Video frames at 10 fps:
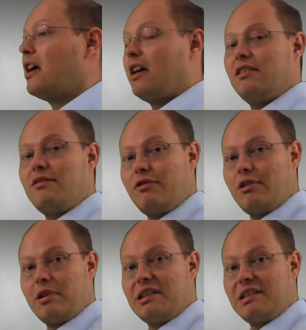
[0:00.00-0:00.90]
As I've
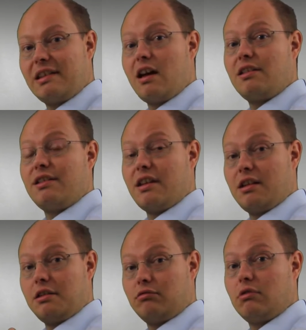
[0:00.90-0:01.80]
already said in the
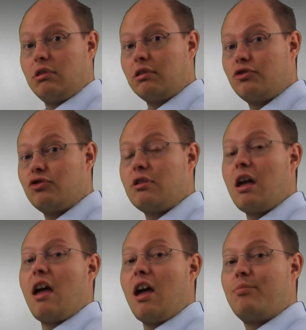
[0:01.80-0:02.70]
introduction,
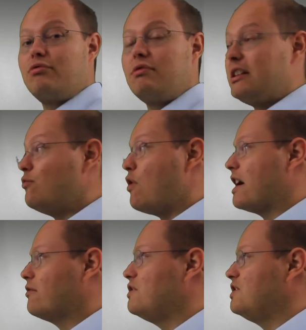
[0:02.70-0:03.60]
a
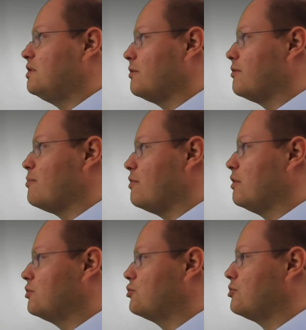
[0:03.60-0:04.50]
prerequisite of a
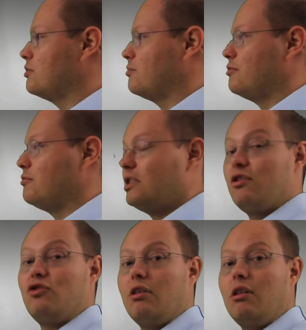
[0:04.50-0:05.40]
merge join operator
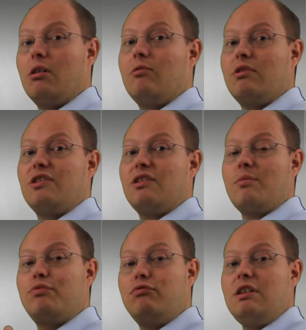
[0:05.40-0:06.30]
is always a
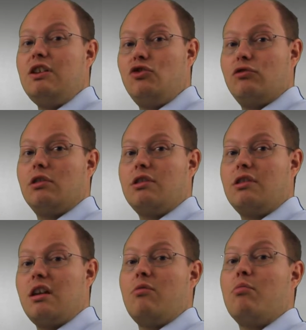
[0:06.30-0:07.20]
pre-sorted
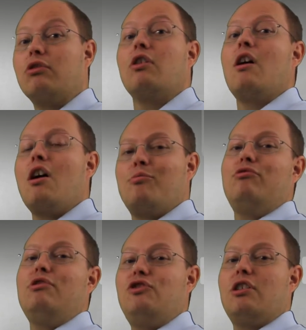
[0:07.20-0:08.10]
input.
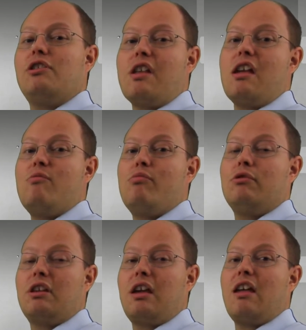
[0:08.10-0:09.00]
Pre-sorted
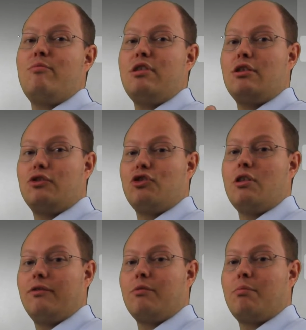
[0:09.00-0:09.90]
input can be
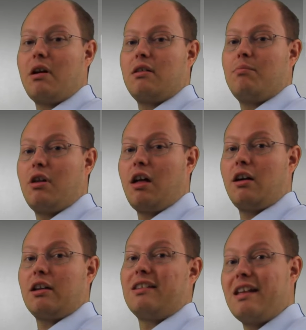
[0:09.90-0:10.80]
achieved by
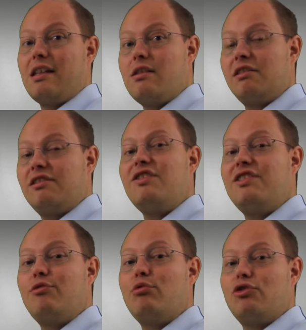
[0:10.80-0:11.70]
applying an index in
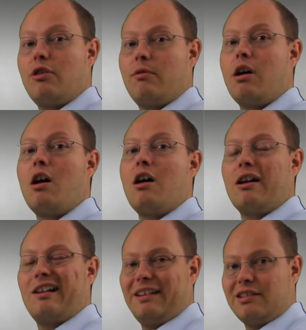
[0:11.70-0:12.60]
SQL Server,
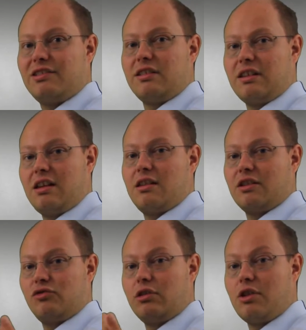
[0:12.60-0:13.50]
clustered
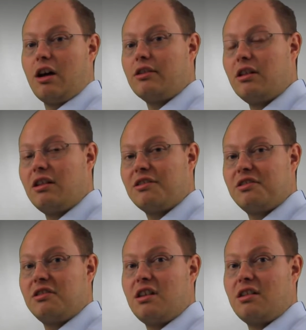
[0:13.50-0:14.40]
index or
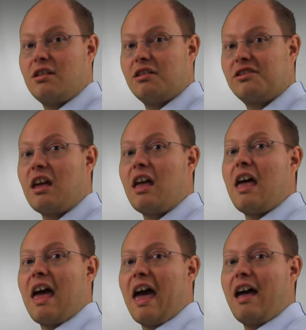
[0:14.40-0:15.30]
non-clustered index,
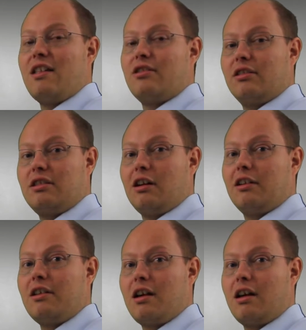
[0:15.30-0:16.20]
and the
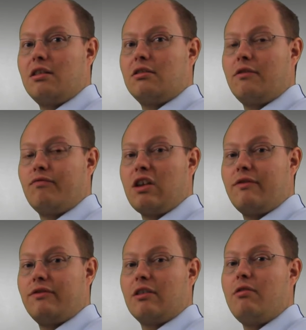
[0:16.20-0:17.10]
other hand,
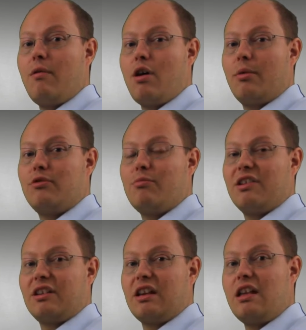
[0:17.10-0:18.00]
if the query
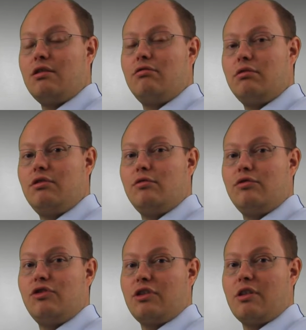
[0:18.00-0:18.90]
optimizer
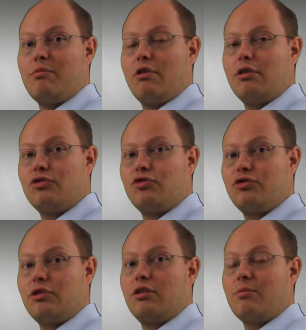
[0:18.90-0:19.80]
introduces a merge
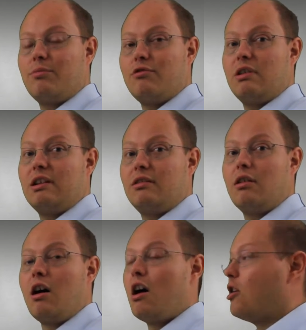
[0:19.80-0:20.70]
join operator
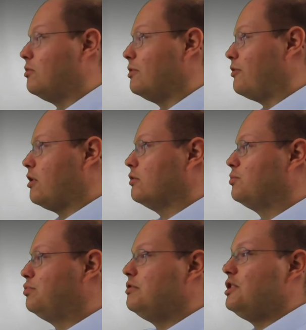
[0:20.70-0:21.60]
without
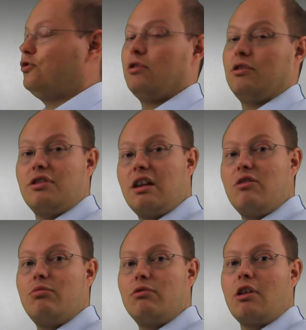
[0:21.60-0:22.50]
pre-sorted
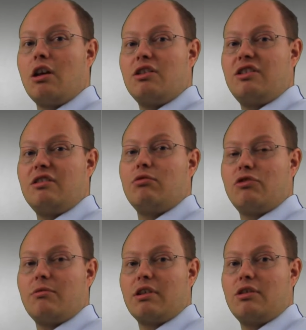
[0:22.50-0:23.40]
input, SQL
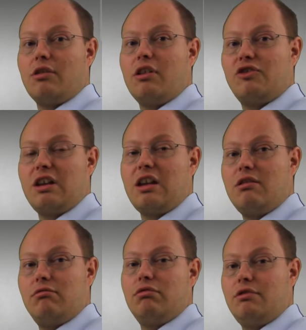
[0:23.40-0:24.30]
Server can also
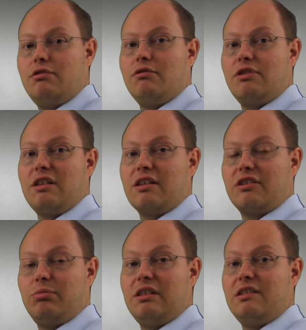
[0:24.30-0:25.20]
introduce an
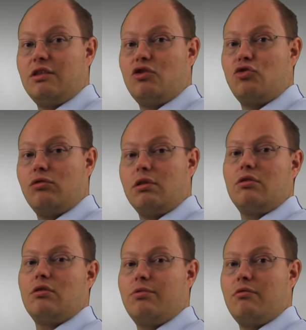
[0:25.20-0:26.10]
explicit
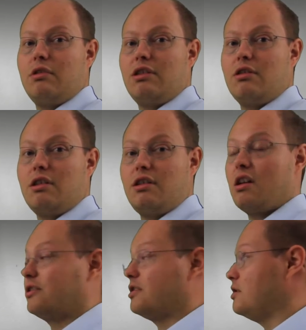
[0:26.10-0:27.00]
sort operator in the
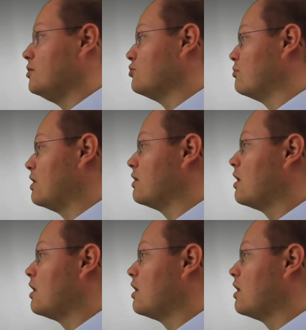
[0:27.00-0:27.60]
execution plan.